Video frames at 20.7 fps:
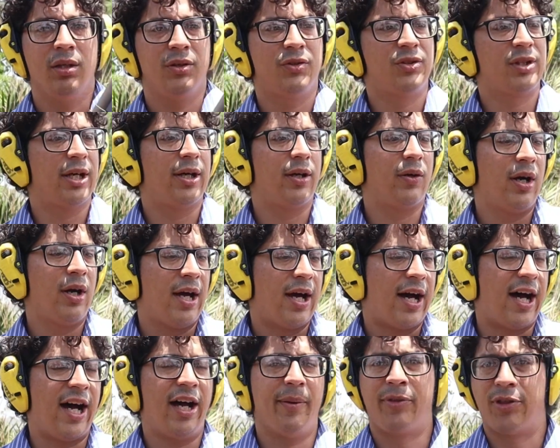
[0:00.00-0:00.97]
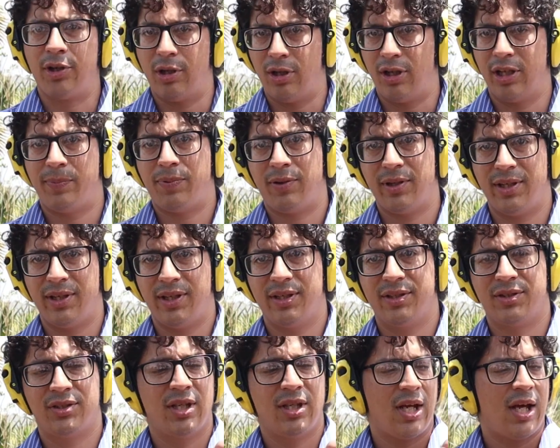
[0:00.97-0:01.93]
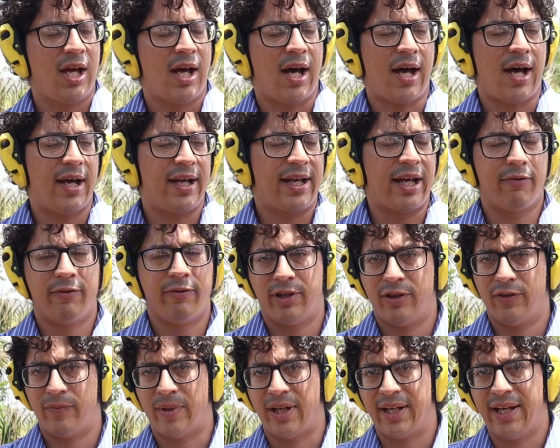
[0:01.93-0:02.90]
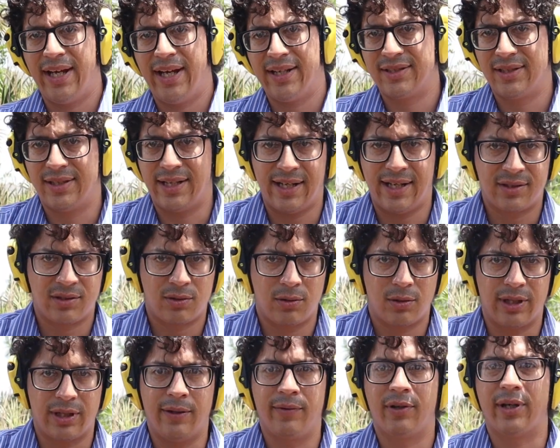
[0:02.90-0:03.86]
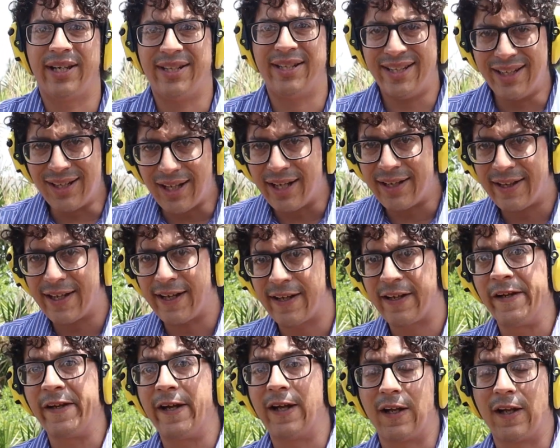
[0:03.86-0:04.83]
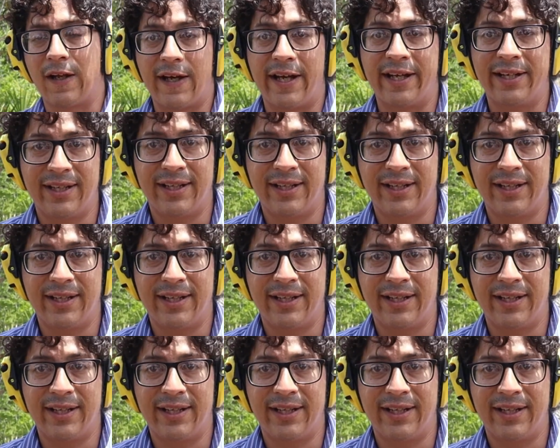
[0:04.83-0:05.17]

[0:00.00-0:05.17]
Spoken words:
So I'm thoroughly pleased. I got rid of my Hetson Escort, even though I did like that gun a lot.